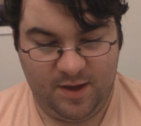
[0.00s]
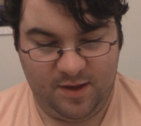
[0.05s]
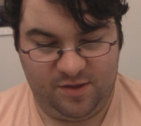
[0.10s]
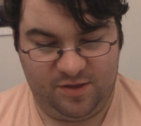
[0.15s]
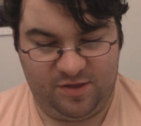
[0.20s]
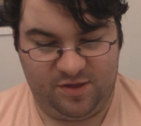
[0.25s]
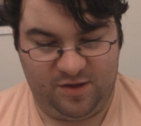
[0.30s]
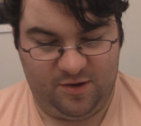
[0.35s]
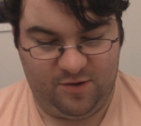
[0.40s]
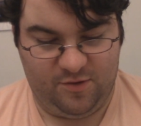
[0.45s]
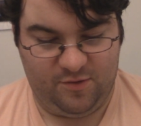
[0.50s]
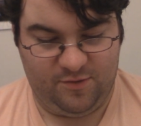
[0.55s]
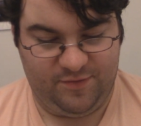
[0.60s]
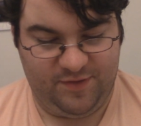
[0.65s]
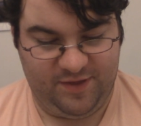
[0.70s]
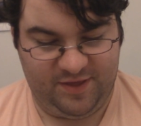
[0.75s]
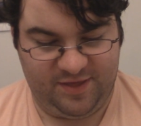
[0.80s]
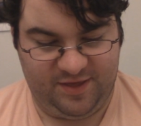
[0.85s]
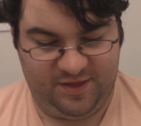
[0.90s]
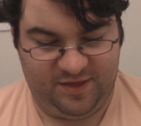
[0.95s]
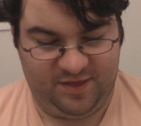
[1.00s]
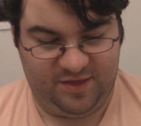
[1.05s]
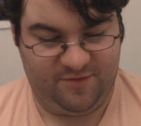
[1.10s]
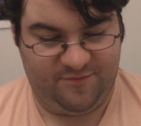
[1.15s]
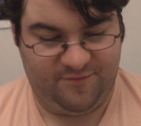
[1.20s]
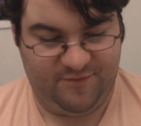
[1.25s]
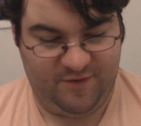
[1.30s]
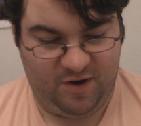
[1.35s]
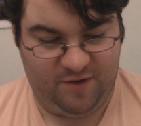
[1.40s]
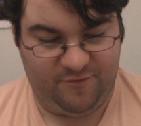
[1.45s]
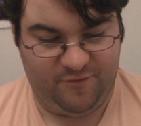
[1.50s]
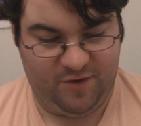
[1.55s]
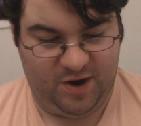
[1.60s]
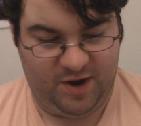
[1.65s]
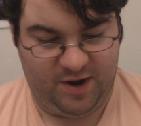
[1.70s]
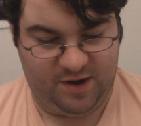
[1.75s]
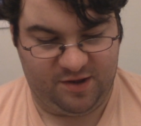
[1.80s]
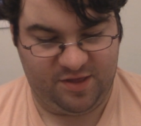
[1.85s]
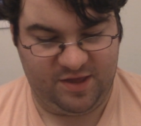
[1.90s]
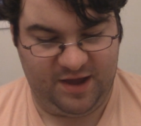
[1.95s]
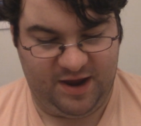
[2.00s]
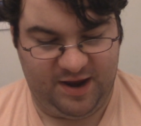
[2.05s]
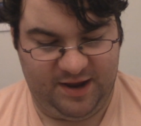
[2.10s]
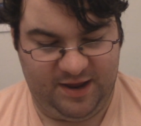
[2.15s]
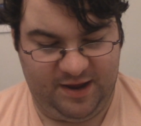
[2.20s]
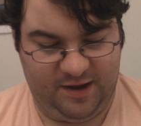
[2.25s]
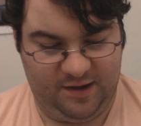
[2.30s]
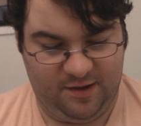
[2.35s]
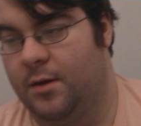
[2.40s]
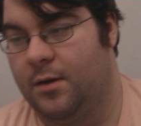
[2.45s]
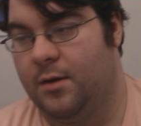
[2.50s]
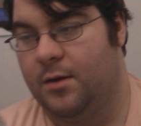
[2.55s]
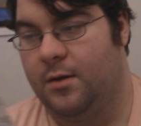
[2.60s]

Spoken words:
so this is very, very exciting.